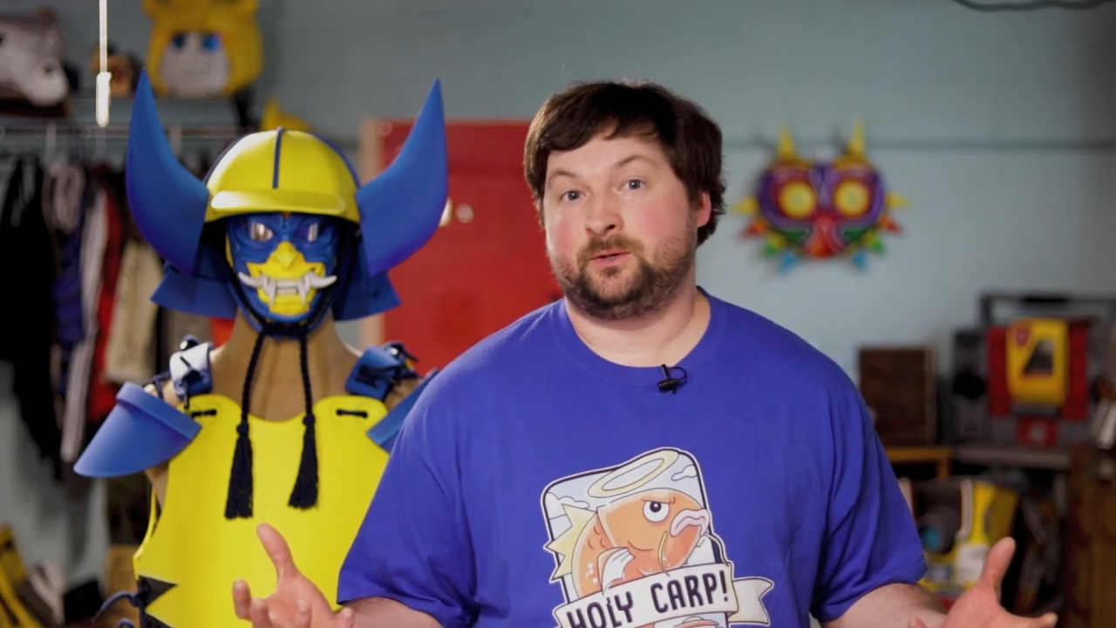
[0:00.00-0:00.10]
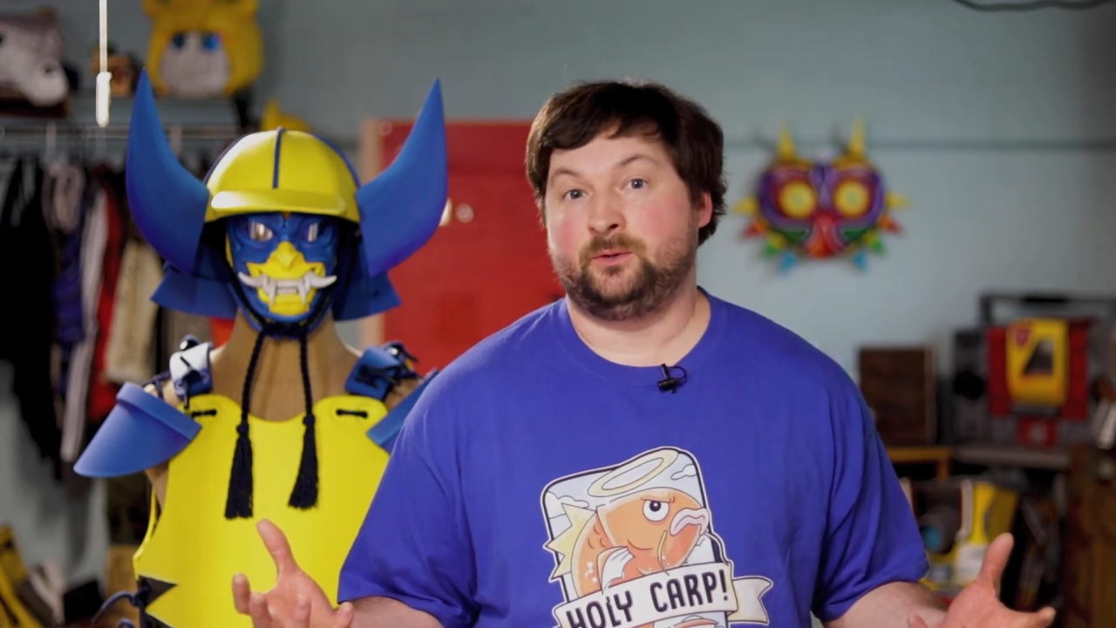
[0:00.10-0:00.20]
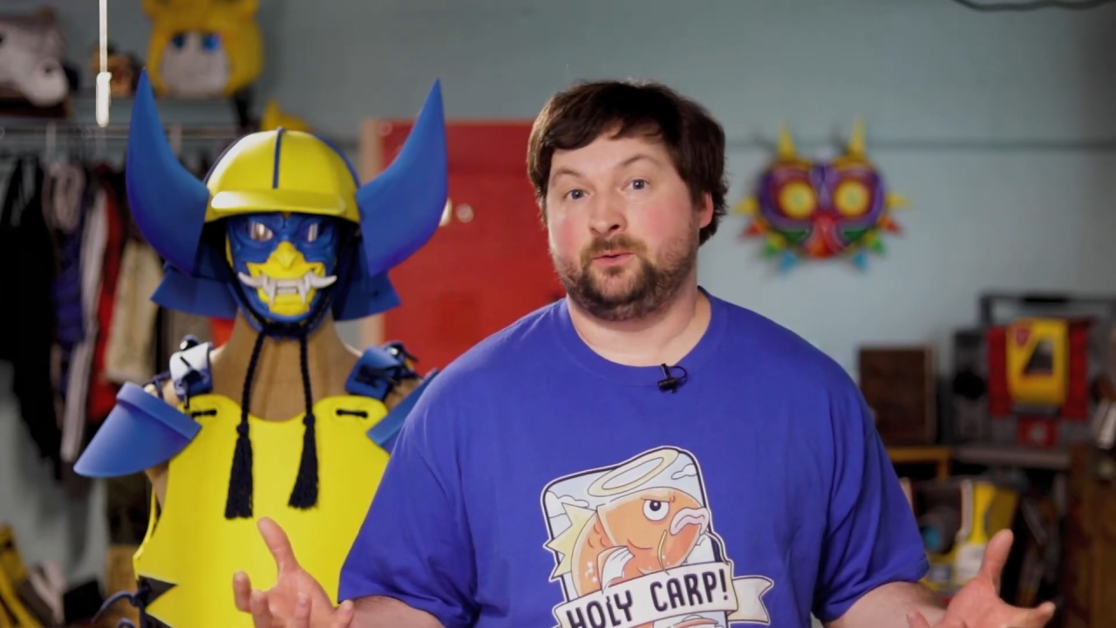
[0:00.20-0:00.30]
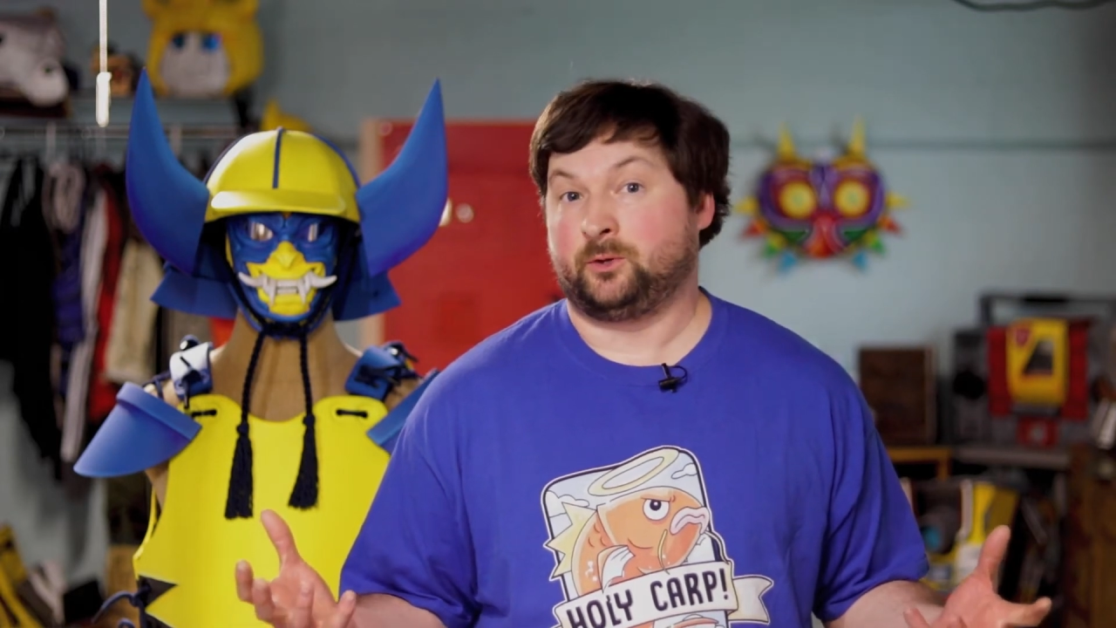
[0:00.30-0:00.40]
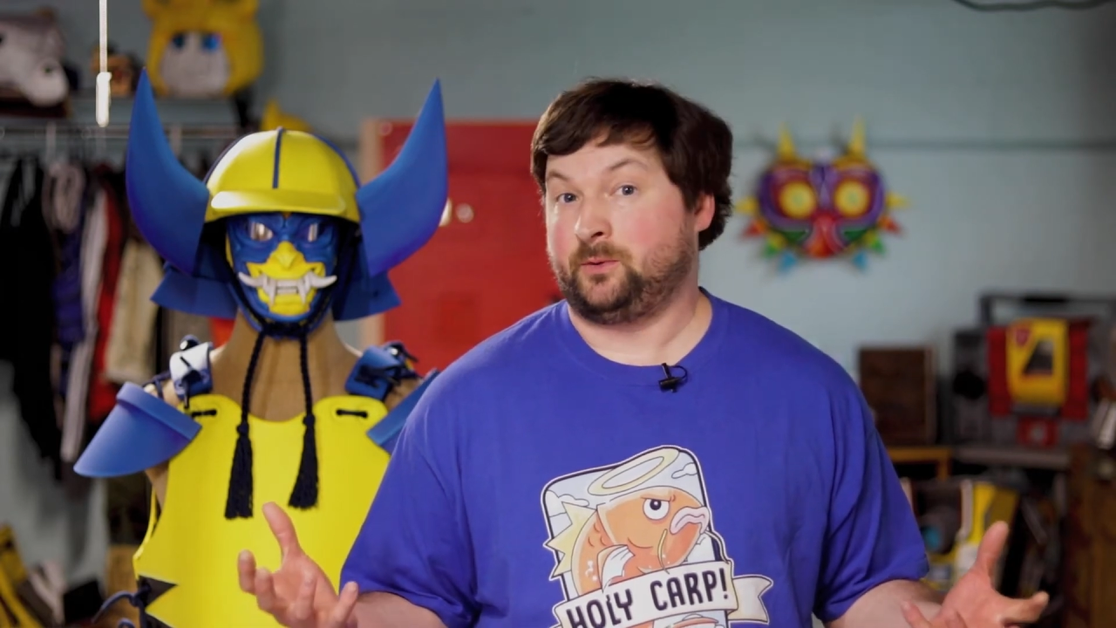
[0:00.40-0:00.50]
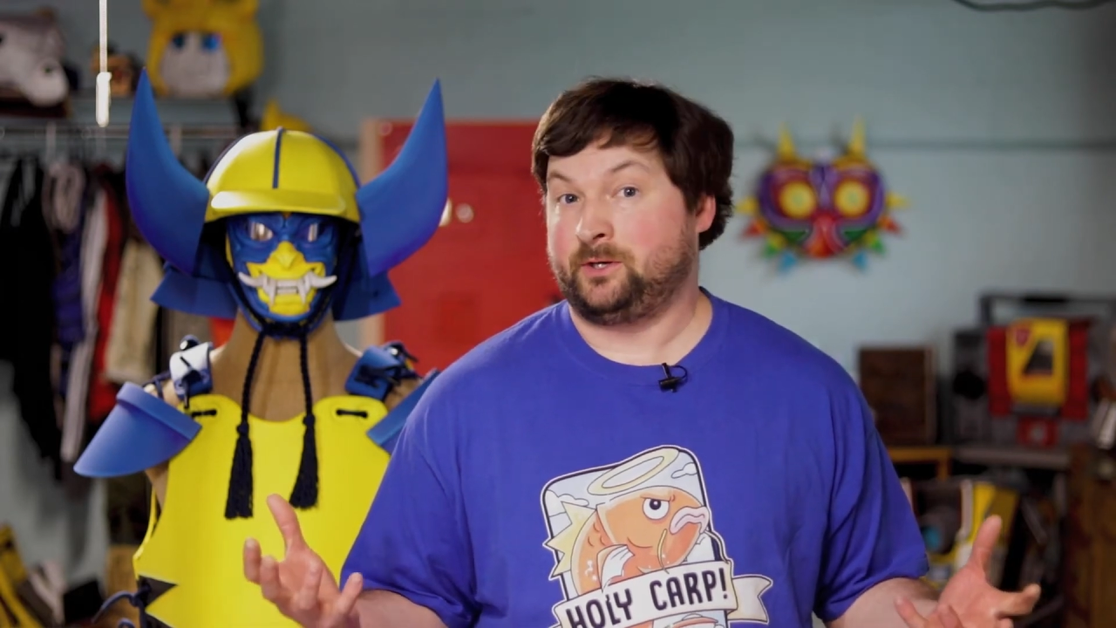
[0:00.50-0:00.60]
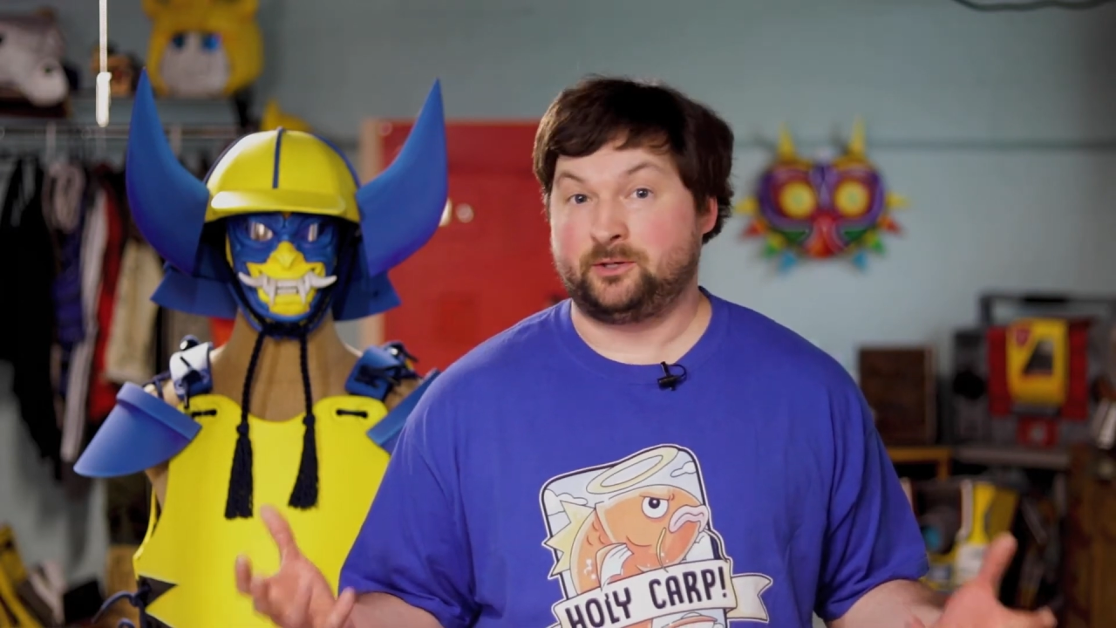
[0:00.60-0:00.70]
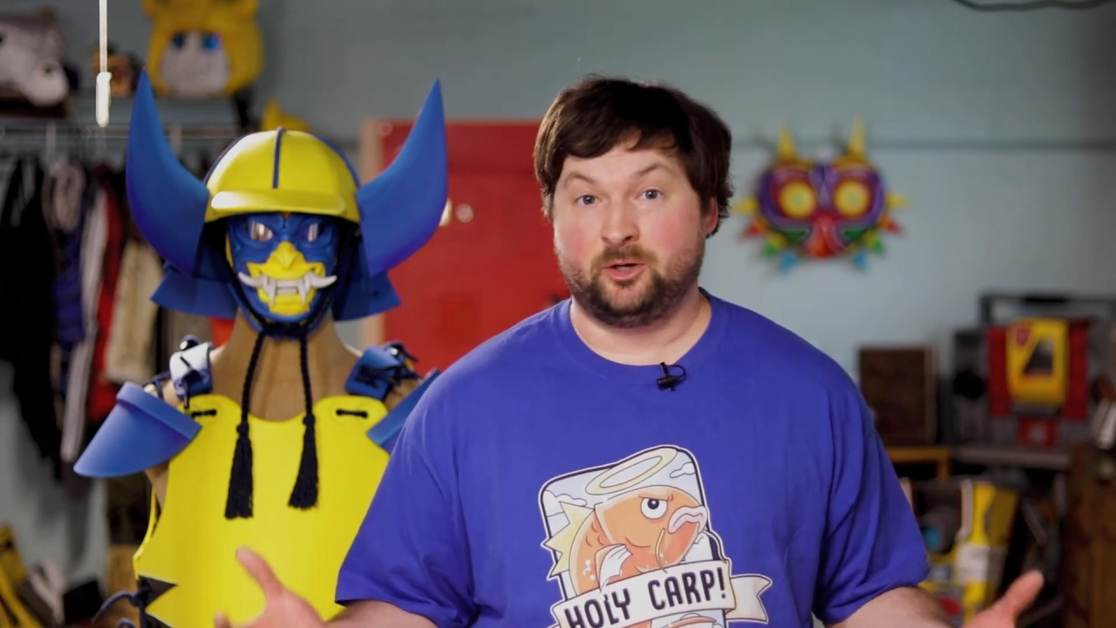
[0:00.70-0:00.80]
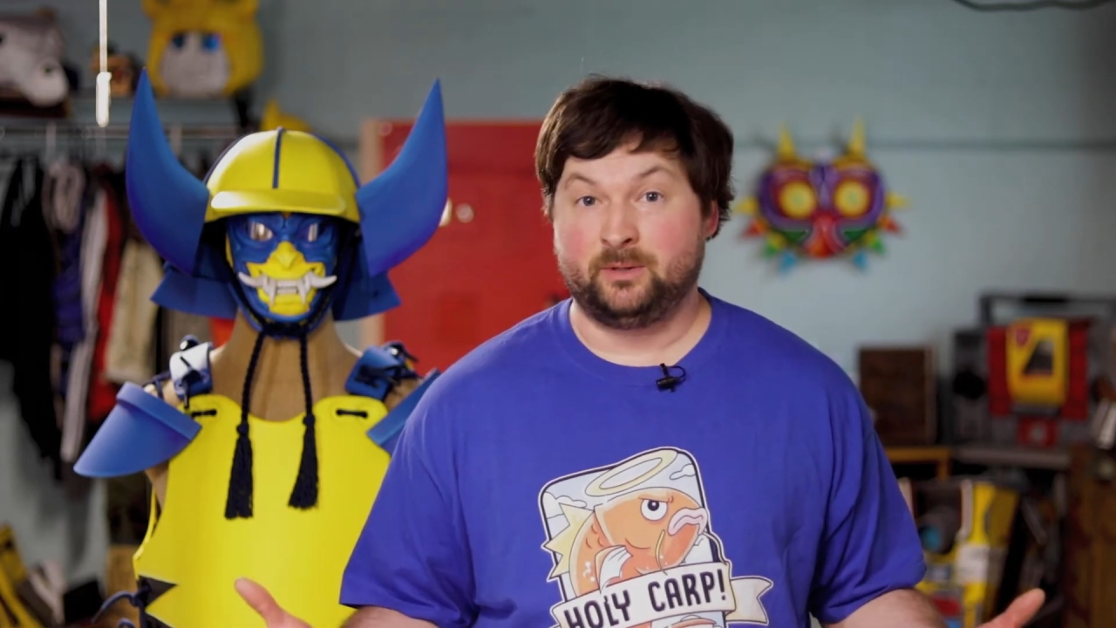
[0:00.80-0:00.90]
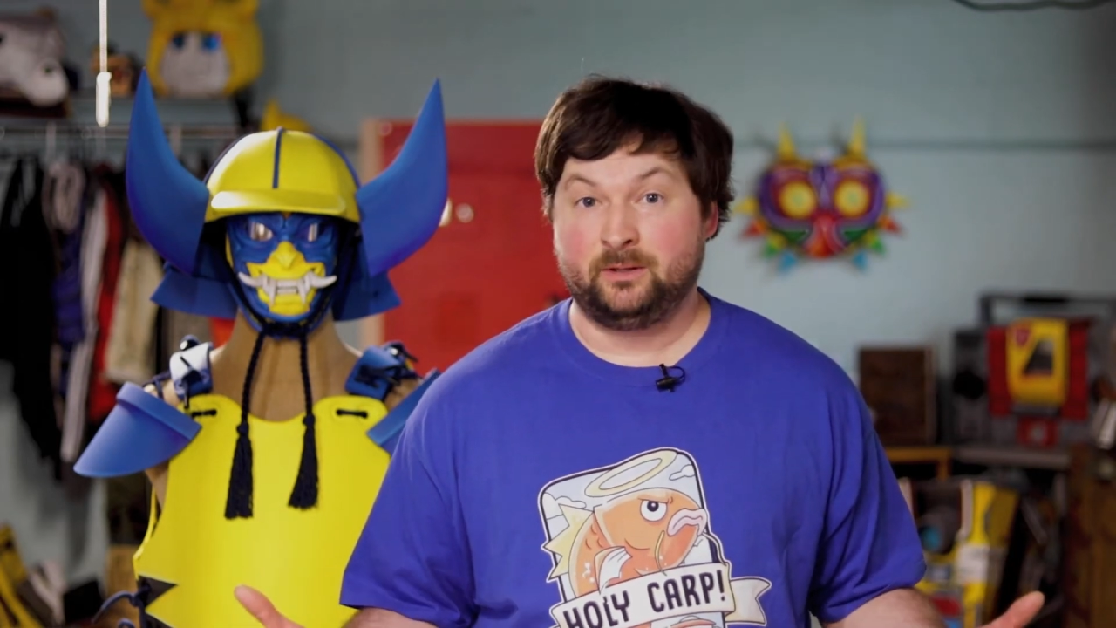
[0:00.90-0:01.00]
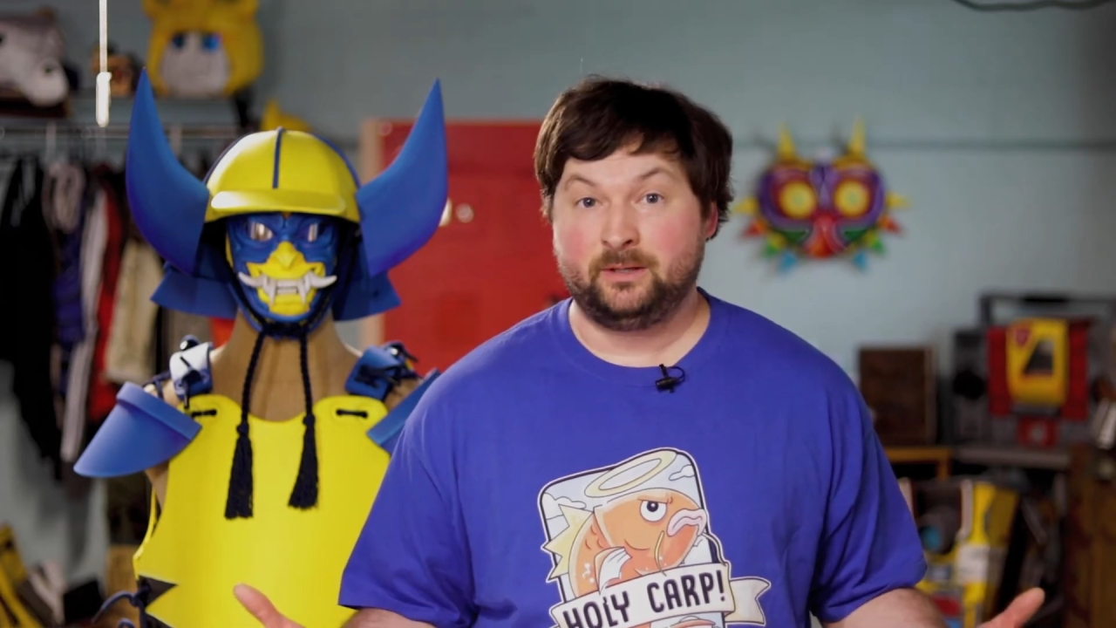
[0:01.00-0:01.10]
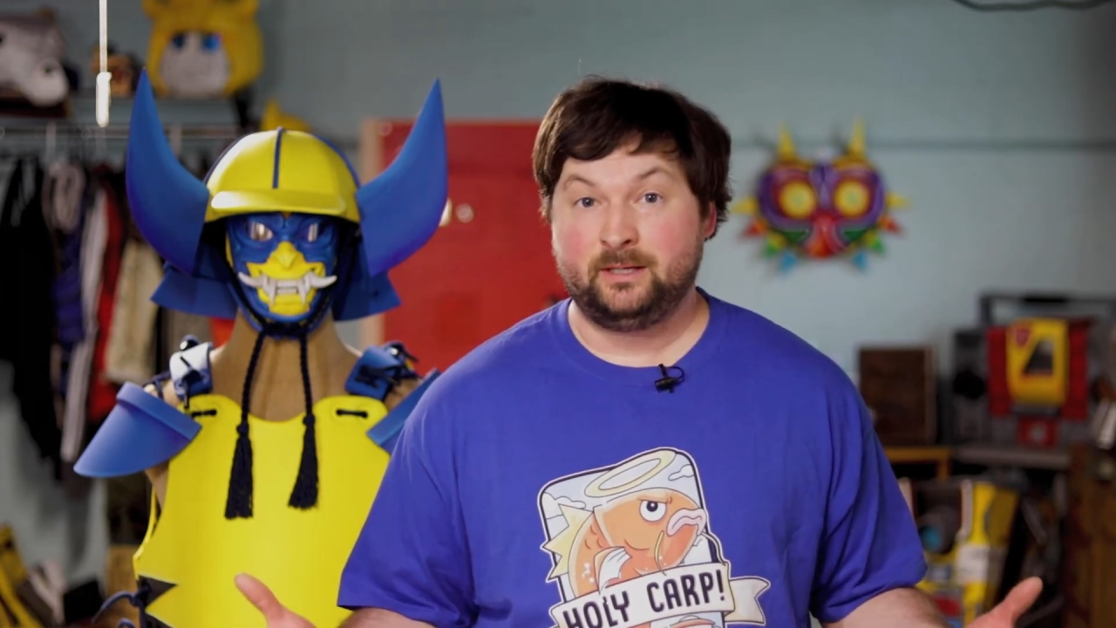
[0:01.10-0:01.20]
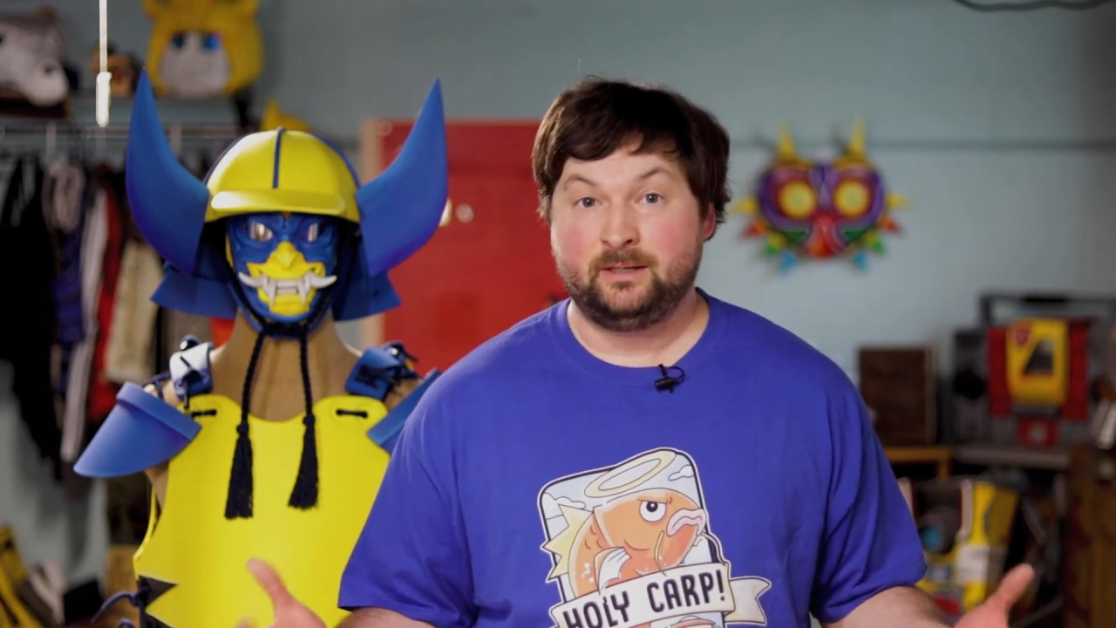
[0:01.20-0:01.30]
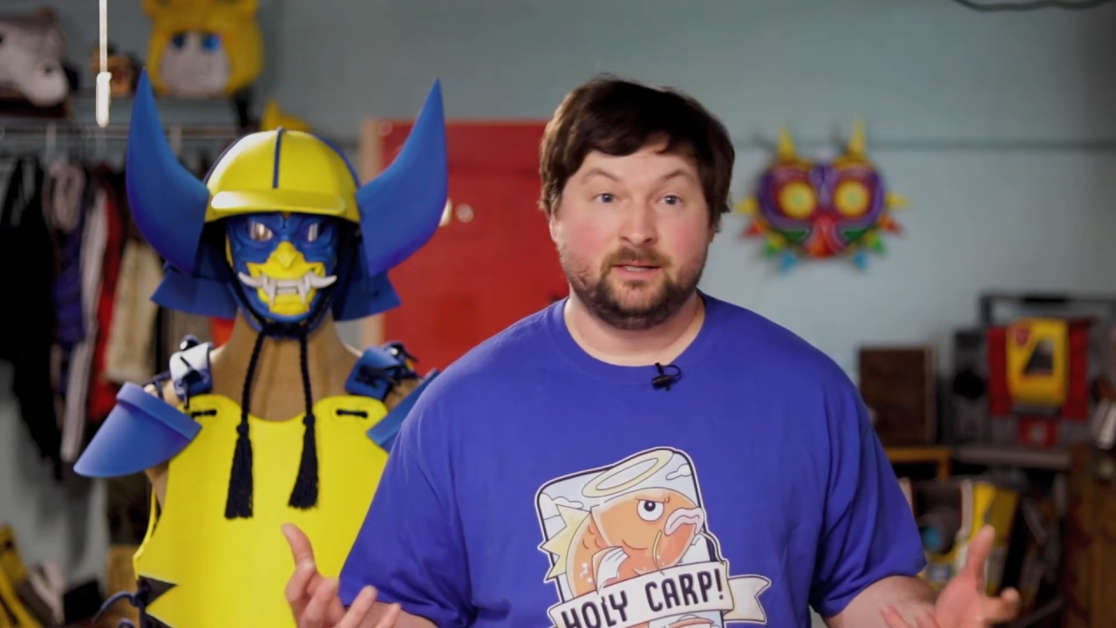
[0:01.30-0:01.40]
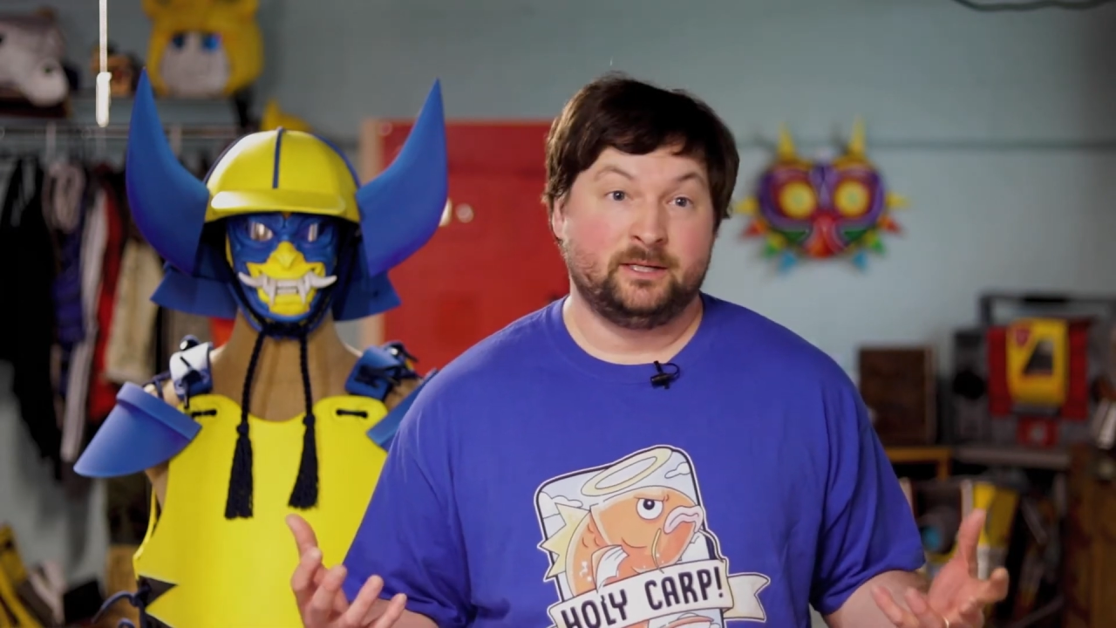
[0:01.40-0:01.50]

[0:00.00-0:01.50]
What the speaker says: to increase durability,